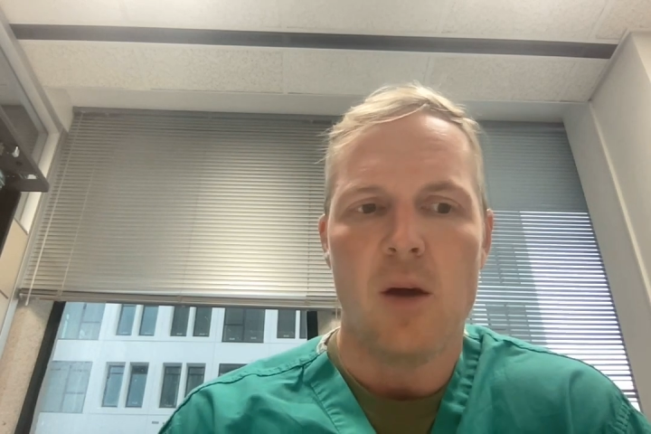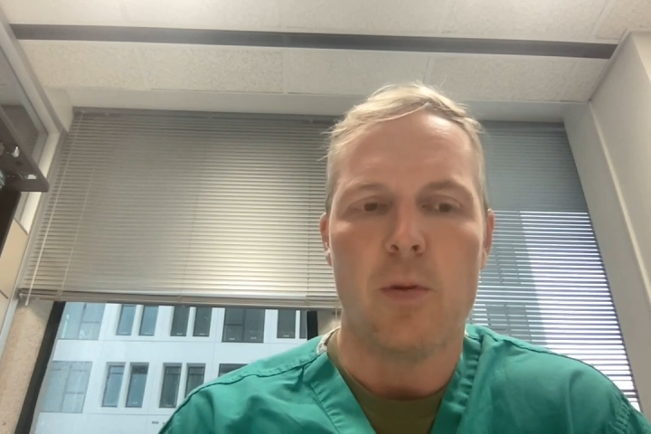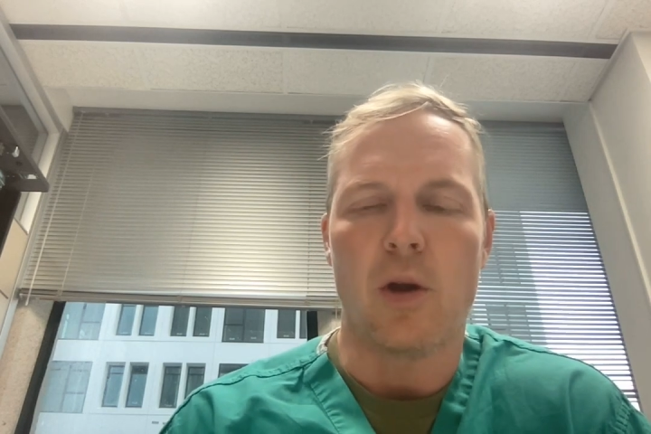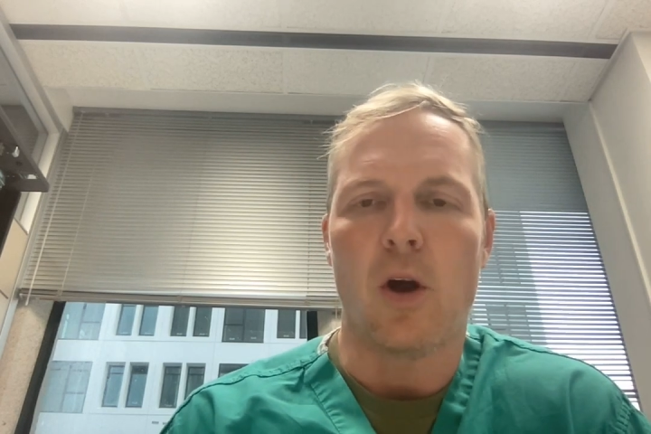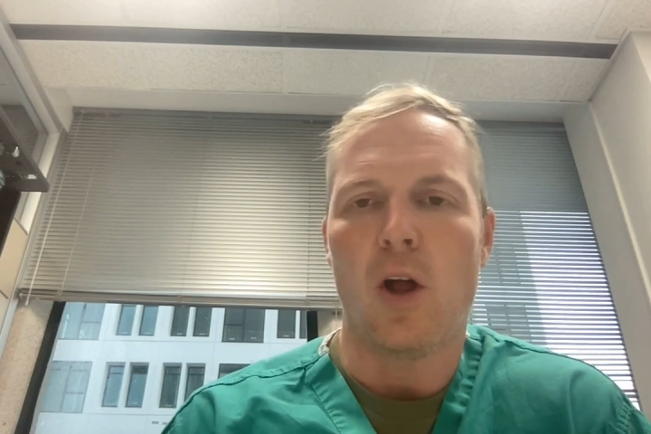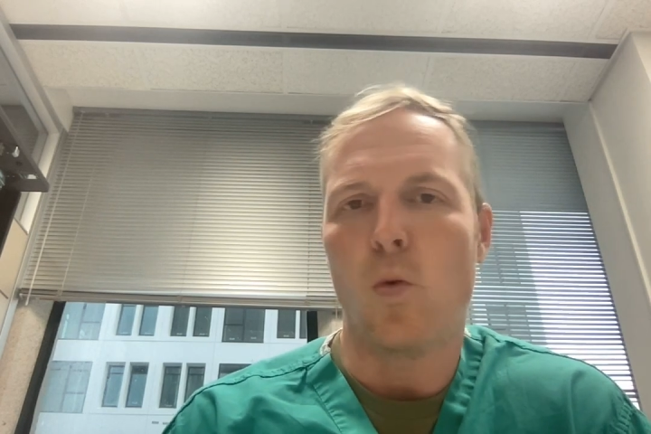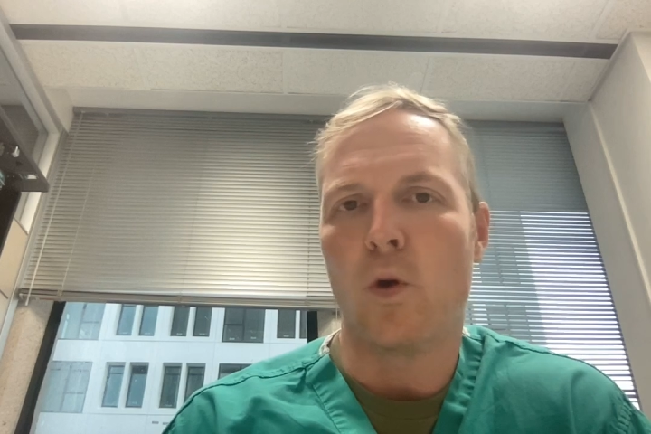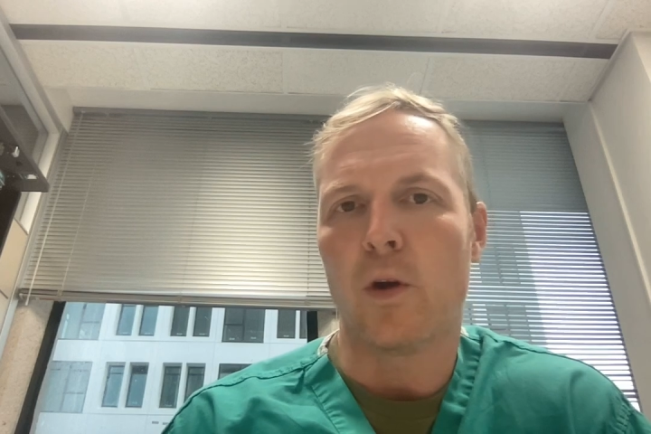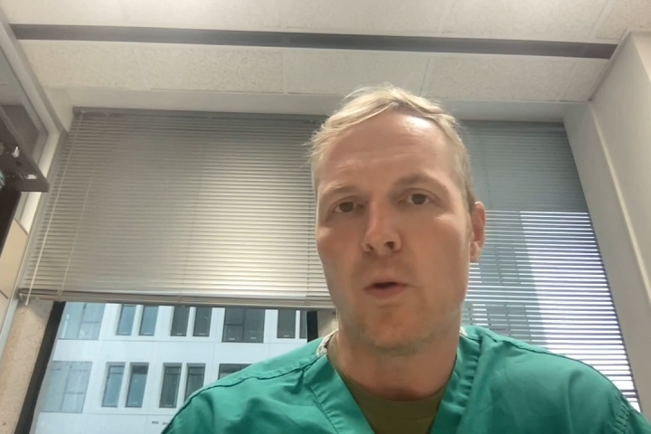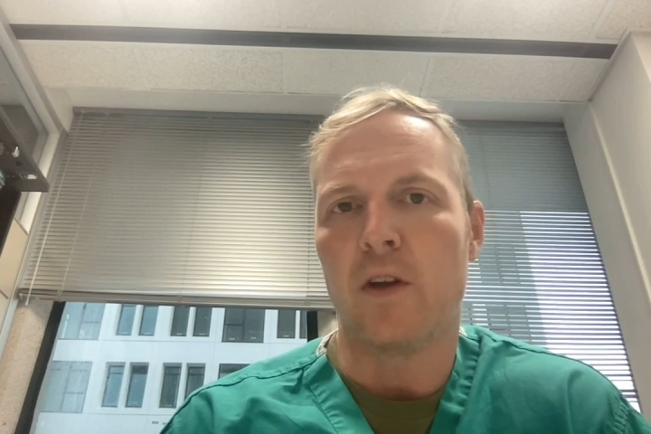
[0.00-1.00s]
But all
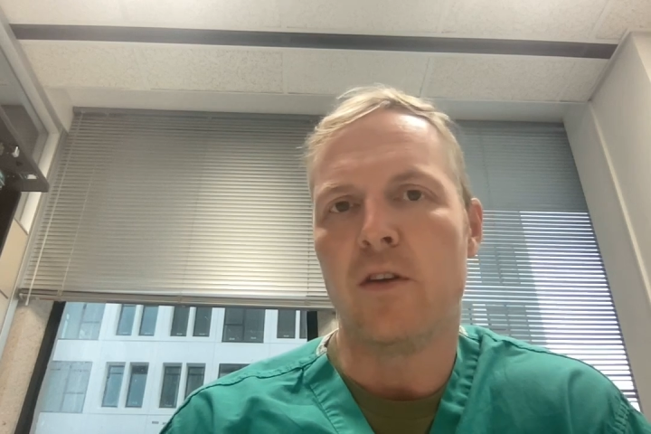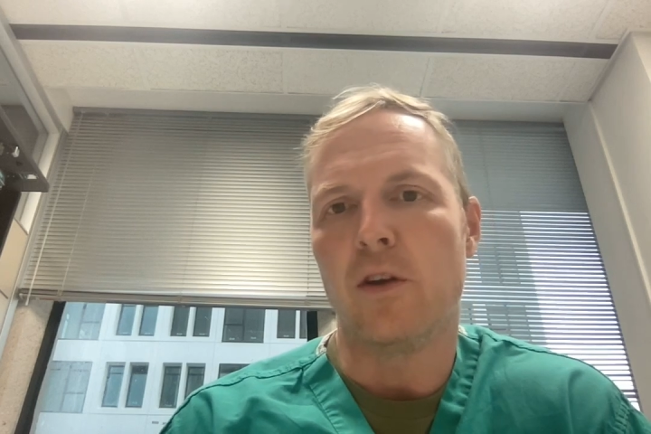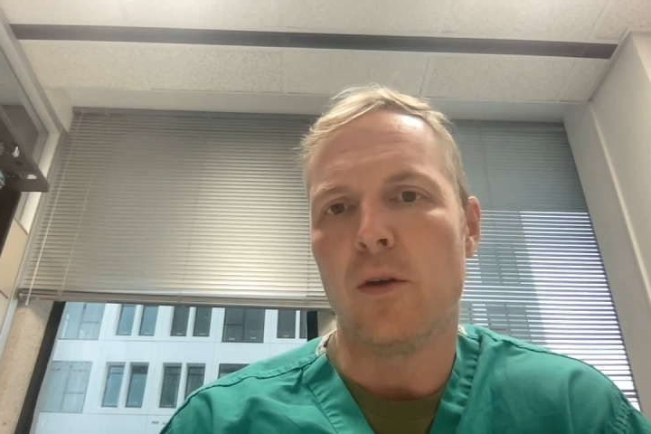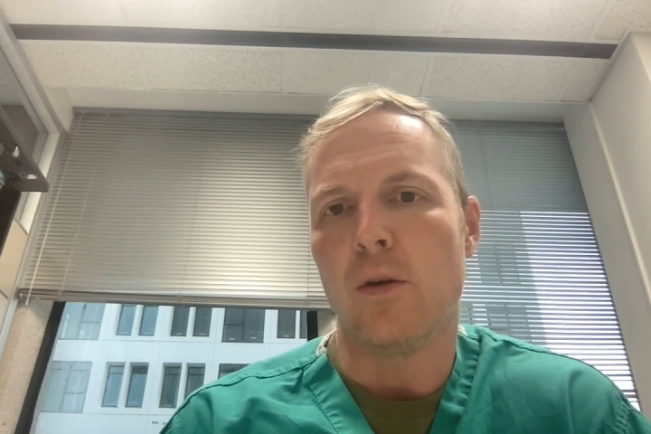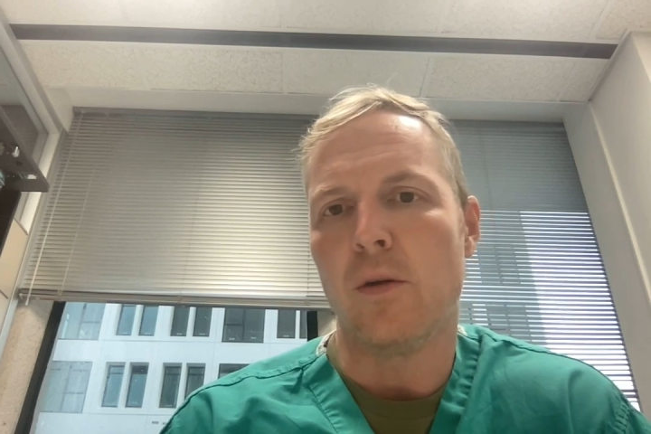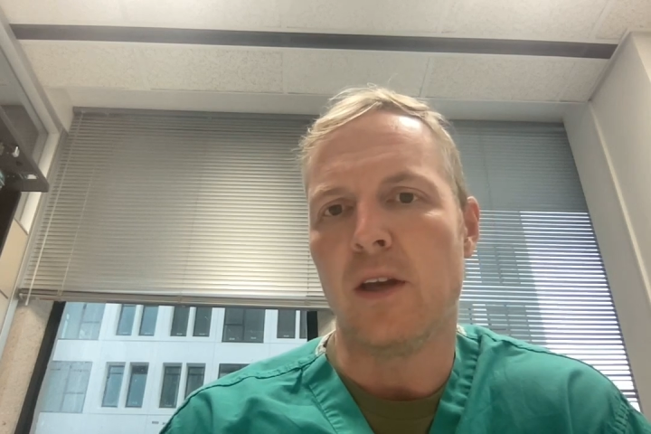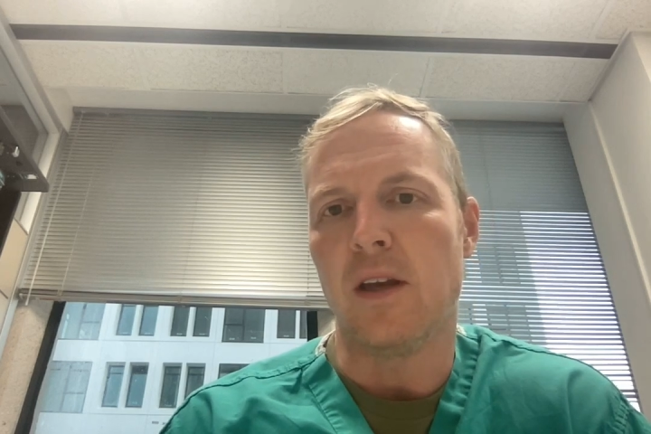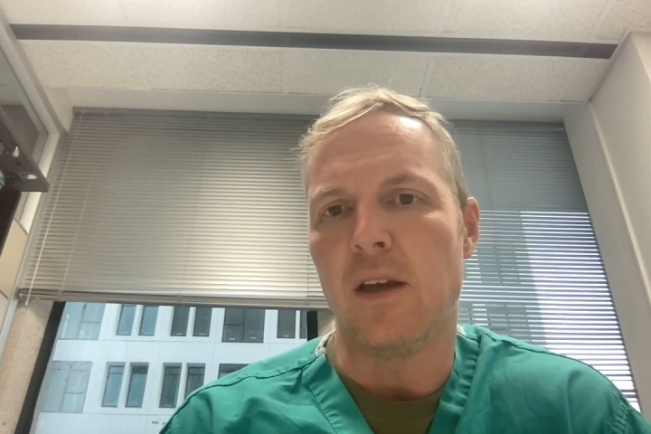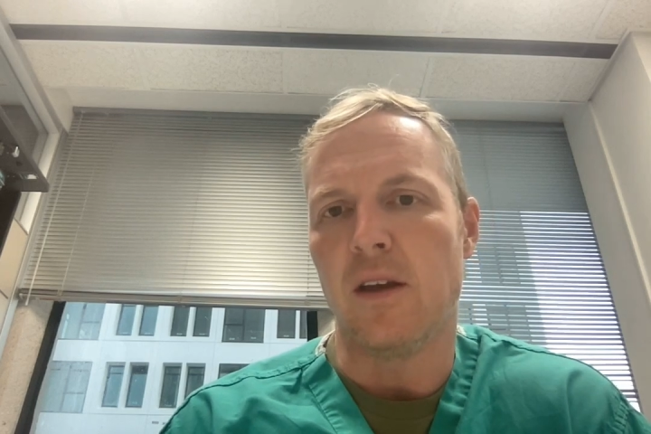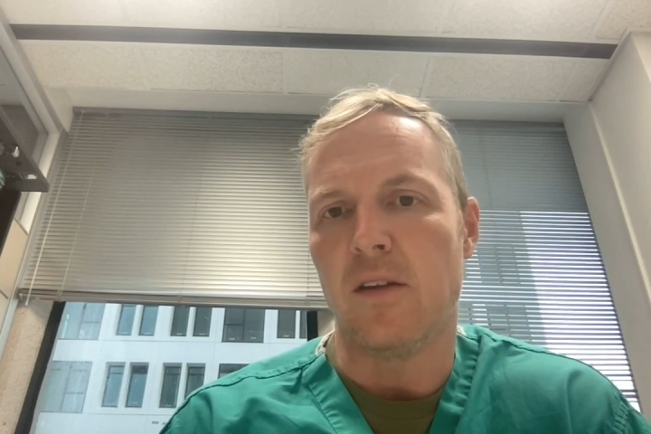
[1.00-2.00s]
we're going to do
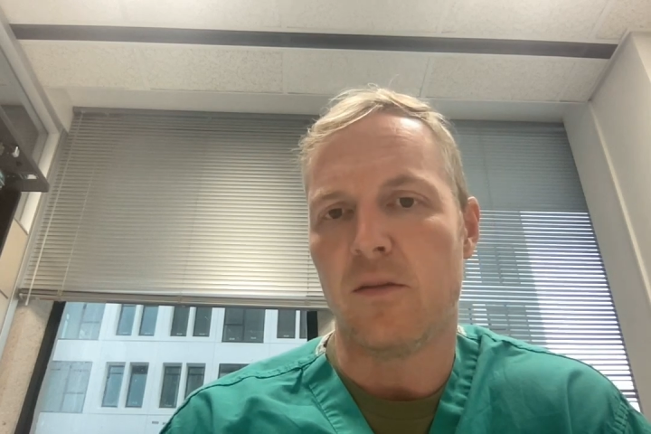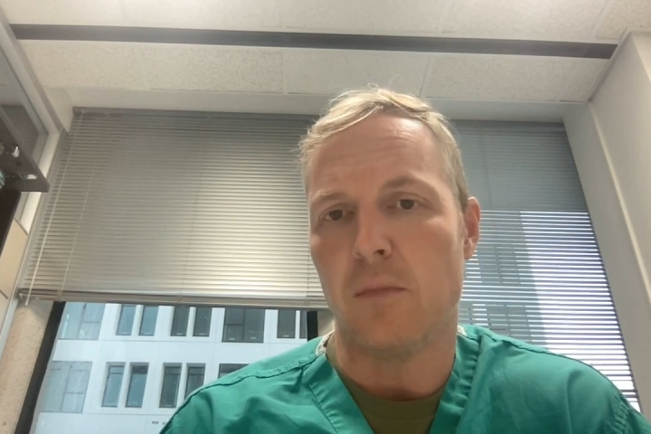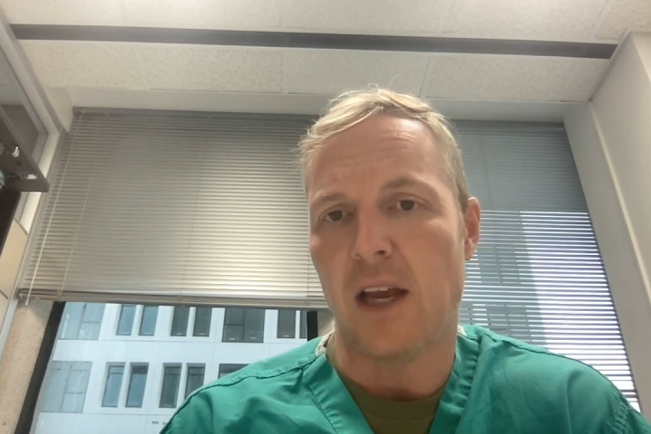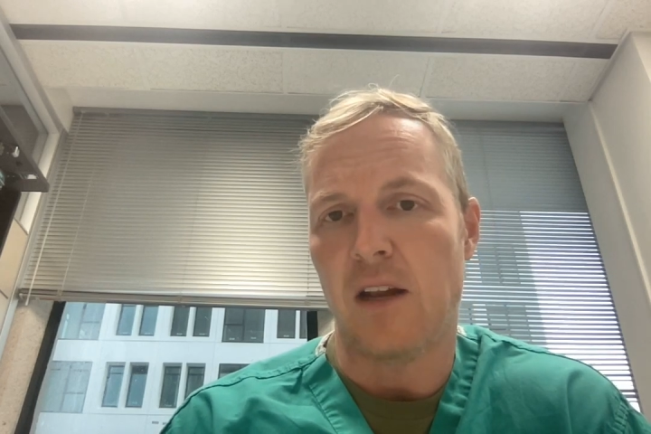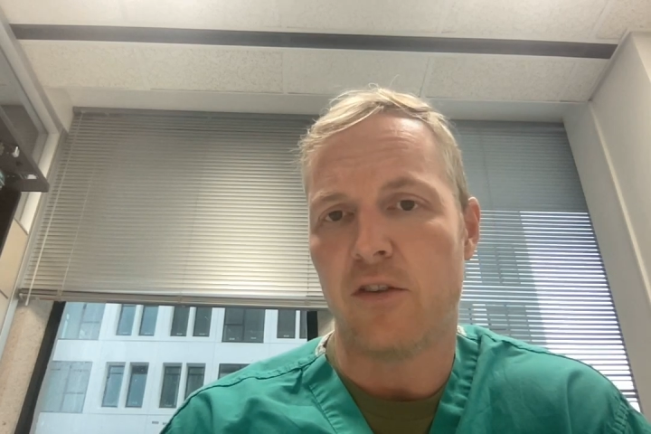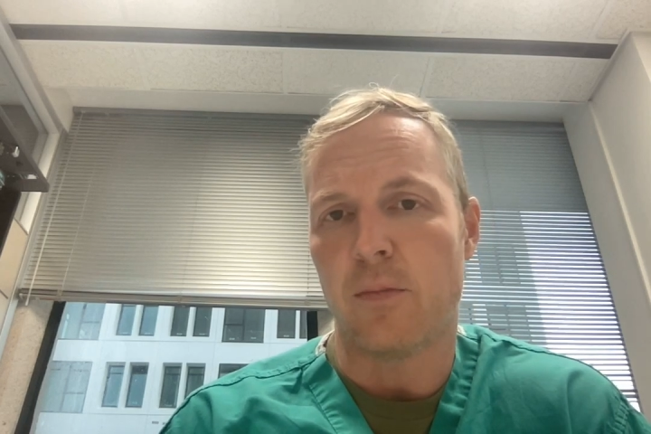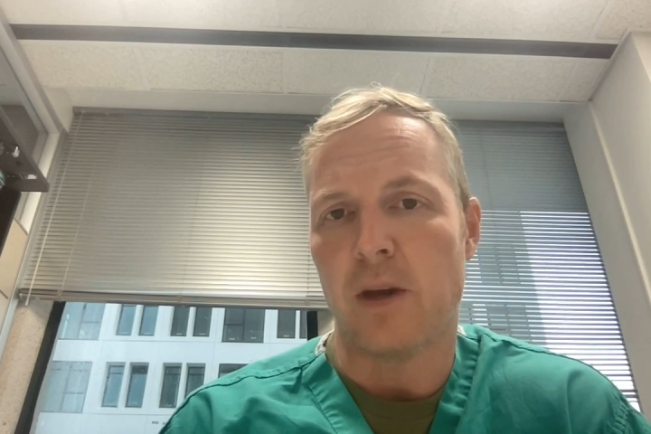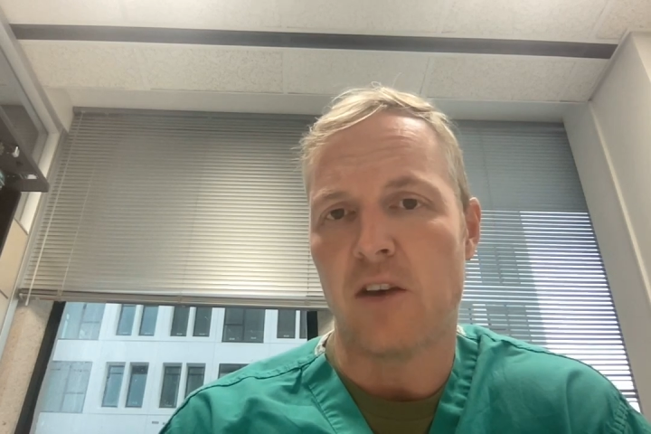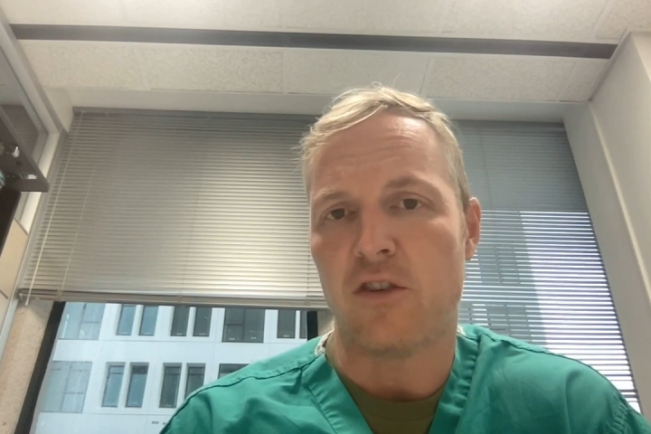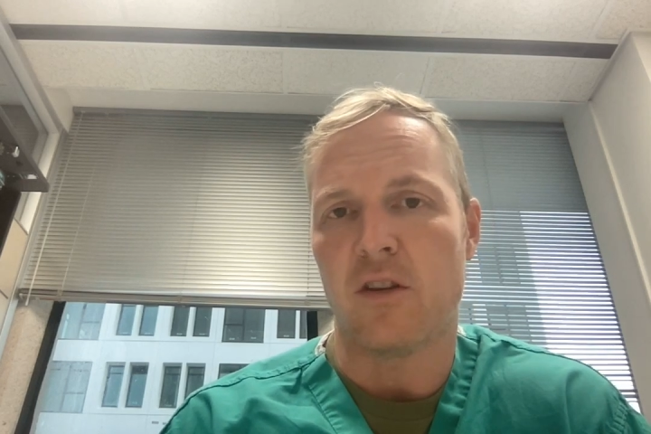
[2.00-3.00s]
is manage the
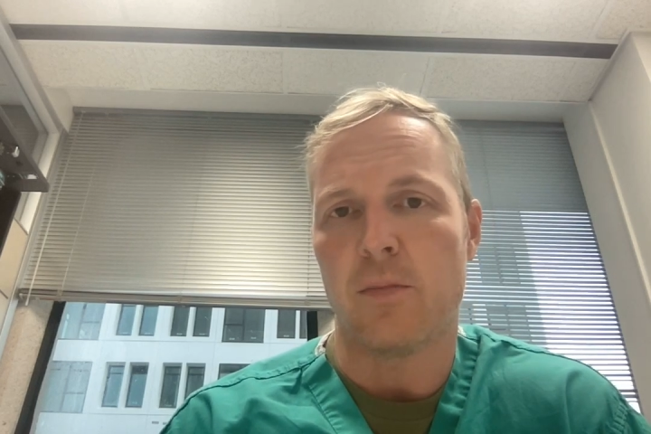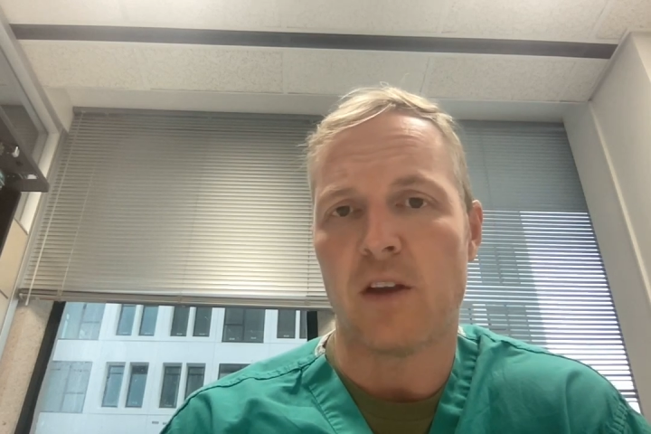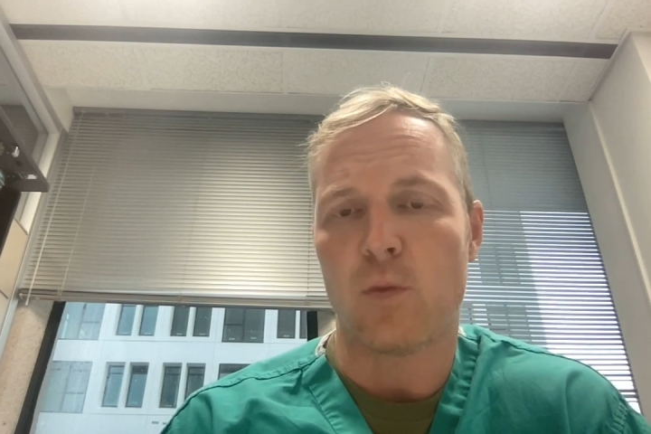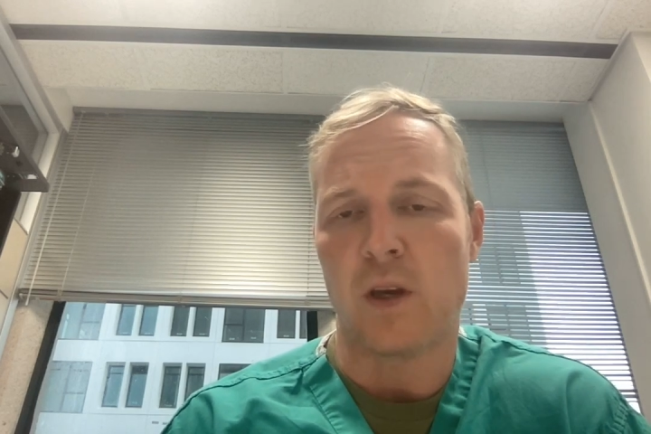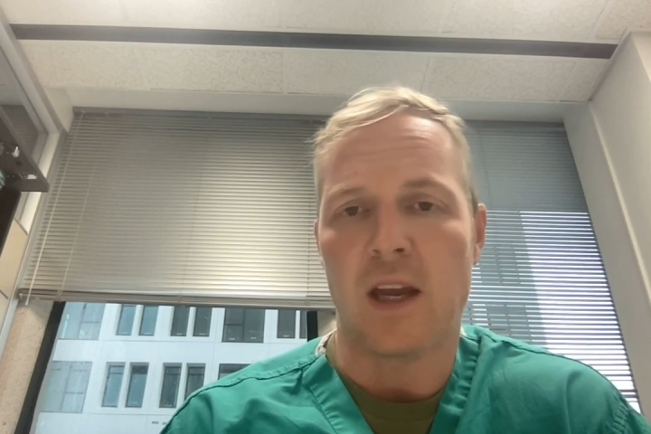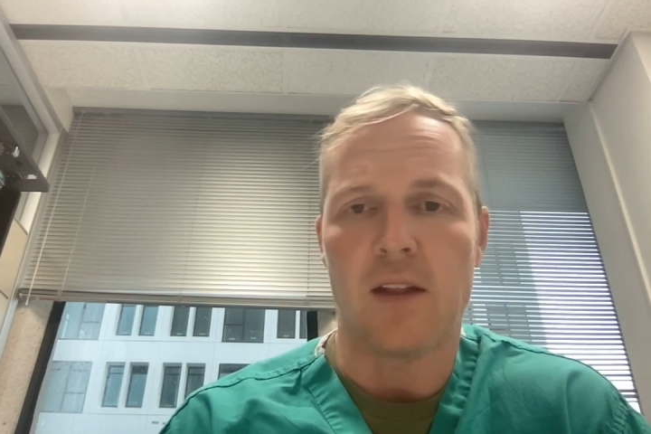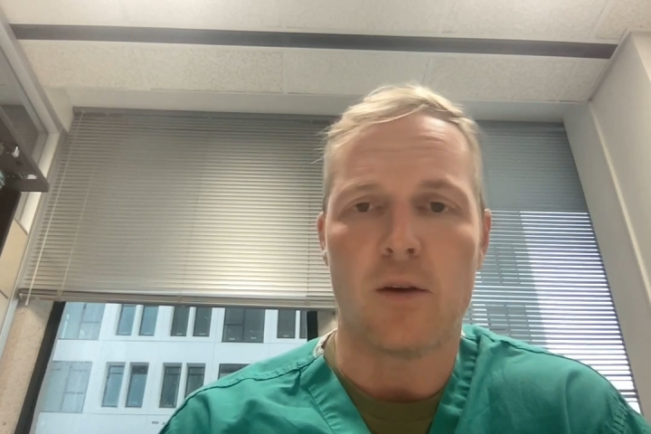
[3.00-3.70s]
patient the best we can,